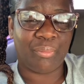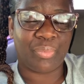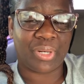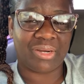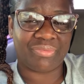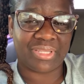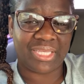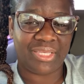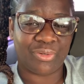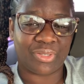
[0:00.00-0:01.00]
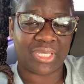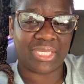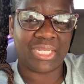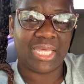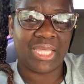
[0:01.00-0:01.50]
Prayerfully, he'll
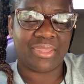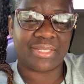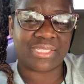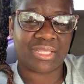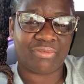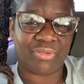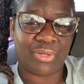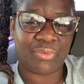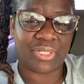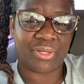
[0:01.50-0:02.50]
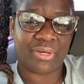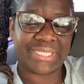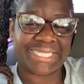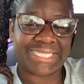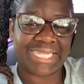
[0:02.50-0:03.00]
get the stuff loaded
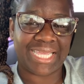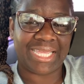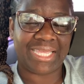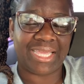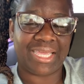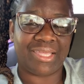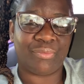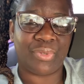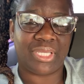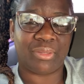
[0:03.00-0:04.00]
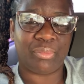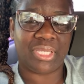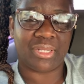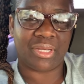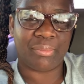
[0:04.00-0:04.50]
on today and we can
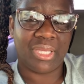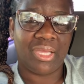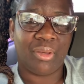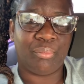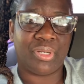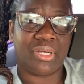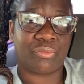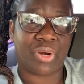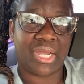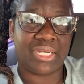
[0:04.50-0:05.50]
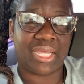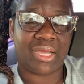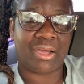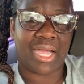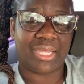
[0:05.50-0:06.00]
meet up. But right
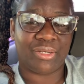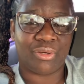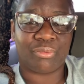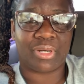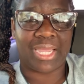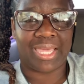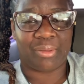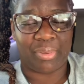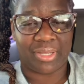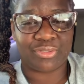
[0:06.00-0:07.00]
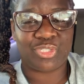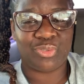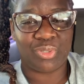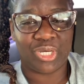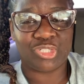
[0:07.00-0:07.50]
now, I know we're at about
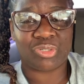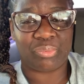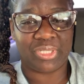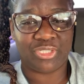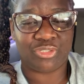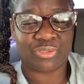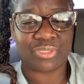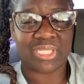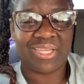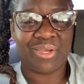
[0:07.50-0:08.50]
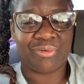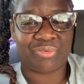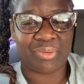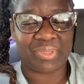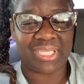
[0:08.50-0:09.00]
200 pictures
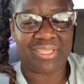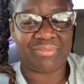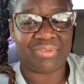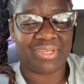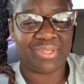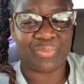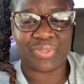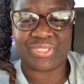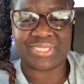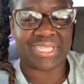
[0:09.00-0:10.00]
from the event, which is